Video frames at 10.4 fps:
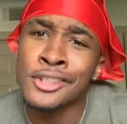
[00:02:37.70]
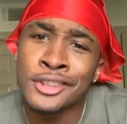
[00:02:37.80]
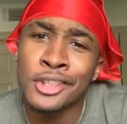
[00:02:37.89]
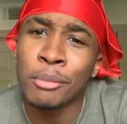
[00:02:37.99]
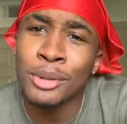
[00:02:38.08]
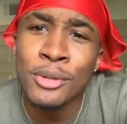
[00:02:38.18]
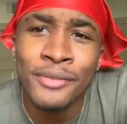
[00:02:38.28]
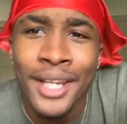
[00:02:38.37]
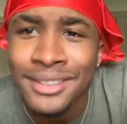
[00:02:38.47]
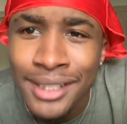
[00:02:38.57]
So blue
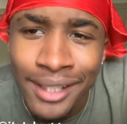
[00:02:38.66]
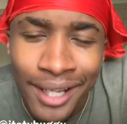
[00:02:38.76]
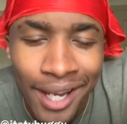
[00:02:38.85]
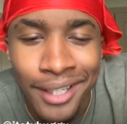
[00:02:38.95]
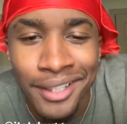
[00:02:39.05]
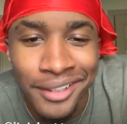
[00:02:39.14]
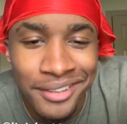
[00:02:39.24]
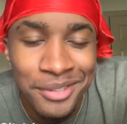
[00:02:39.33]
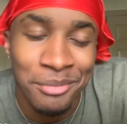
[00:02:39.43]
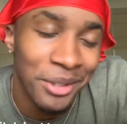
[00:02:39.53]
phase, they're like, hey
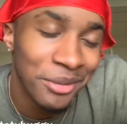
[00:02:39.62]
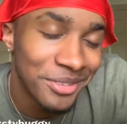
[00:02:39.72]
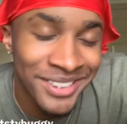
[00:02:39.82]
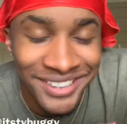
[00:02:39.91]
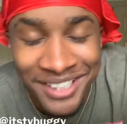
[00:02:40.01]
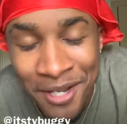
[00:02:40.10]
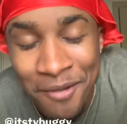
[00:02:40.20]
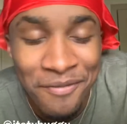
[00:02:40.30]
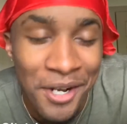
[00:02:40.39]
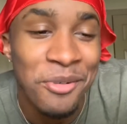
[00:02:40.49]
nigga, come on.
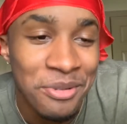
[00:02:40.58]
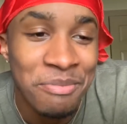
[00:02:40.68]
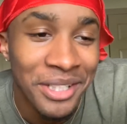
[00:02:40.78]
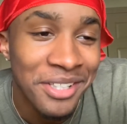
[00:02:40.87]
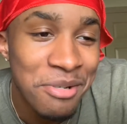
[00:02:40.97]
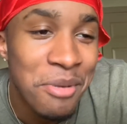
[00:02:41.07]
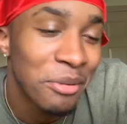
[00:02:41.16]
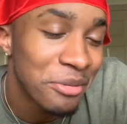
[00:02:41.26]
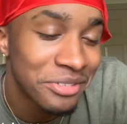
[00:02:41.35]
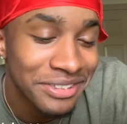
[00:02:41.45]
Fuck with me. Come
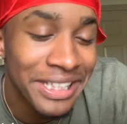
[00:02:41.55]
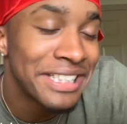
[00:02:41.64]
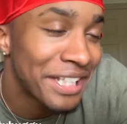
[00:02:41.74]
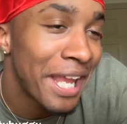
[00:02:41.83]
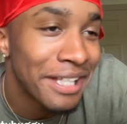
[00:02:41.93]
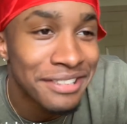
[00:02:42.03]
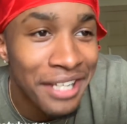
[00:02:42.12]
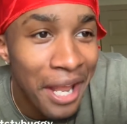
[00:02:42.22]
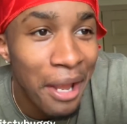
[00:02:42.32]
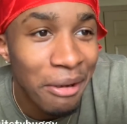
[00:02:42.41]
on. Get your ass
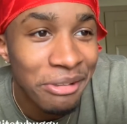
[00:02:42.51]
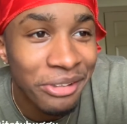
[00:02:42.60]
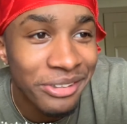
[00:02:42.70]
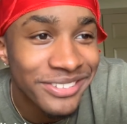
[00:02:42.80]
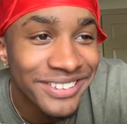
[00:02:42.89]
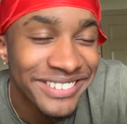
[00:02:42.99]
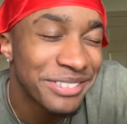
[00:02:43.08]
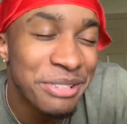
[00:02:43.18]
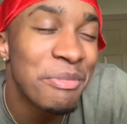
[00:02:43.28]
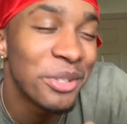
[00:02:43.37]
down. You know,
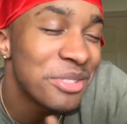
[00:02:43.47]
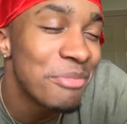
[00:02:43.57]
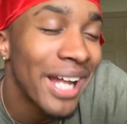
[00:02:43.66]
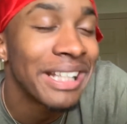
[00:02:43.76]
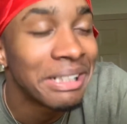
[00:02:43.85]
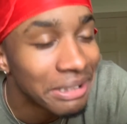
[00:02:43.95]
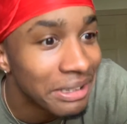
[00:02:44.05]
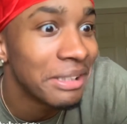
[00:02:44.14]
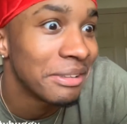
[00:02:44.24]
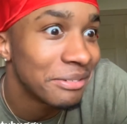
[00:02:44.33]
come on, you about to
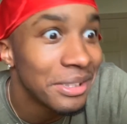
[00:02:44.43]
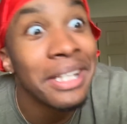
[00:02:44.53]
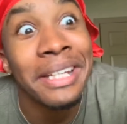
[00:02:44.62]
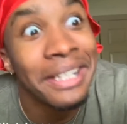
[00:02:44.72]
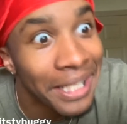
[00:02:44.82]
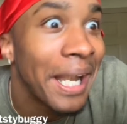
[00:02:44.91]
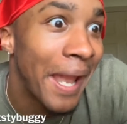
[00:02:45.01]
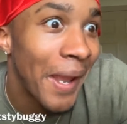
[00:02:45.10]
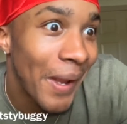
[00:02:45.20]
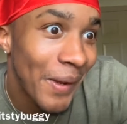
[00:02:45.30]
leave. Get
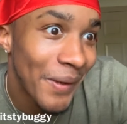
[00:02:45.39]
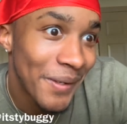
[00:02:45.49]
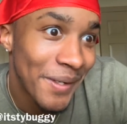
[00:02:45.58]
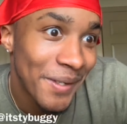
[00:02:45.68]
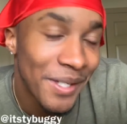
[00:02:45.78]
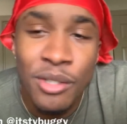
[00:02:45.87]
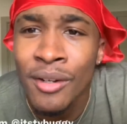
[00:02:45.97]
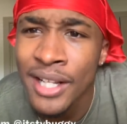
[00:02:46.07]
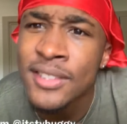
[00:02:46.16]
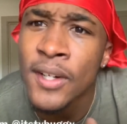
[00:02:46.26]
down. You
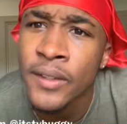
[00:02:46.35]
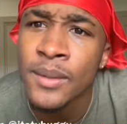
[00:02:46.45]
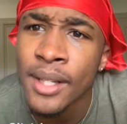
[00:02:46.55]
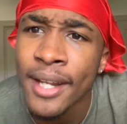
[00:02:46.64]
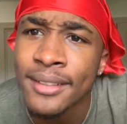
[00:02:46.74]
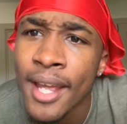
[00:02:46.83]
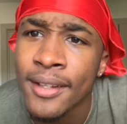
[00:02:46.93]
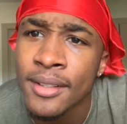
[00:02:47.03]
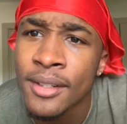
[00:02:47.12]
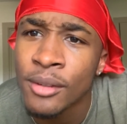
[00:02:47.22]
know, they talk to you like that,
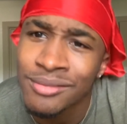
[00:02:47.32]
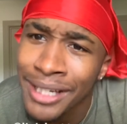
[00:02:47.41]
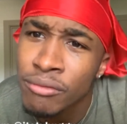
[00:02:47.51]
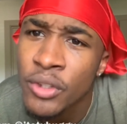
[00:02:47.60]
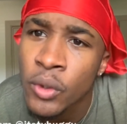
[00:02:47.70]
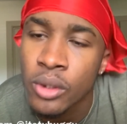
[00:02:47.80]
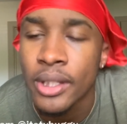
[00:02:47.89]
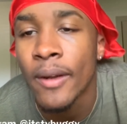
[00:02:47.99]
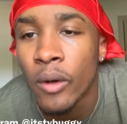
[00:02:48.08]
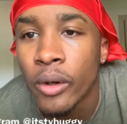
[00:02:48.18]
you know, like real quick. They
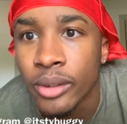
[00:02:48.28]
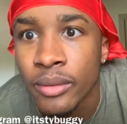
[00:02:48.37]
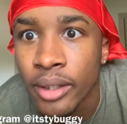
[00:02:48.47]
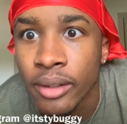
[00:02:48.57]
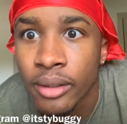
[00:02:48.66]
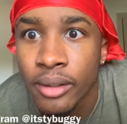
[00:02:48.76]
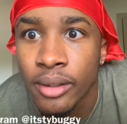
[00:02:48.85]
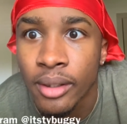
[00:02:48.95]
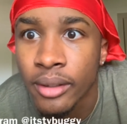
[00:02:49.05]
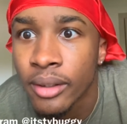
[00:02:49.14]
don't call you nigga or
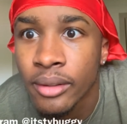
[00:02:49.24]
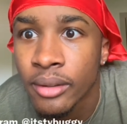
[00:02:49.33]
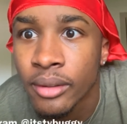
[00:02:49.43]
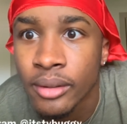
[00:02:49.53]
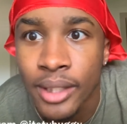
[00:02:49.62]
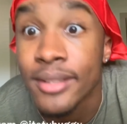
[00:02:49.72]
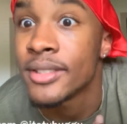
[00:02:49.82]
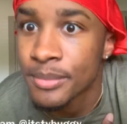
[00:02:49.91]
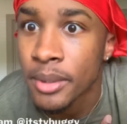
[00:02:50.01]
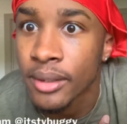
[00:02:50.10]
nothing like that, you know. That's
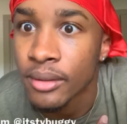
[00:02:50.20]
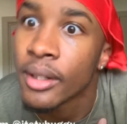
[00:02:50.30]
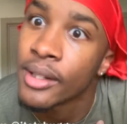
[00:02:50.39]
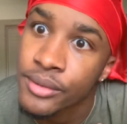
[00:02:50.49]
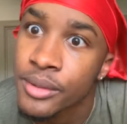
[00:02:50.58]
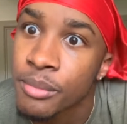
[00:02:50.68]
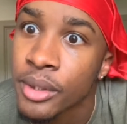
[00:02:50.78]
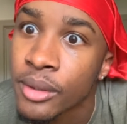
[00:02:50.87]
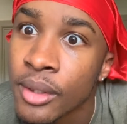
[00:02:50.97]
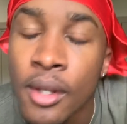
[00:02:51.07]
just me. Yeah, that's just
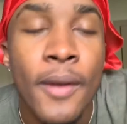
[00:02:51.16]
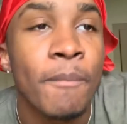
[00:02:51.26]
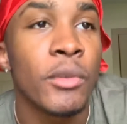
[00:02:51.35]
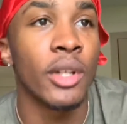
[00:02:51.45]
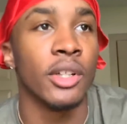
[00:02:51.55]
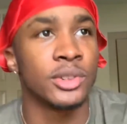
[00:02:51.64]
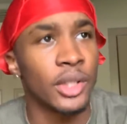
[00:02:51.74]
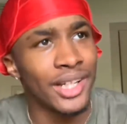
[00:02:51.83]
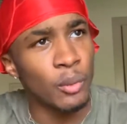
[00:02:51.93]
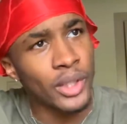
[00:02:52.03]
me. You know, so
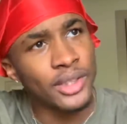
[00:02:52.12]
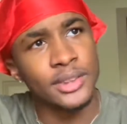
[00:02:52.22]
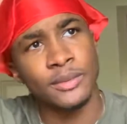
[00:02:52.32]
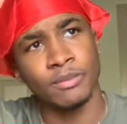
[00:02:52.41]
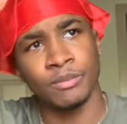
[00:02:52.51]
anyways.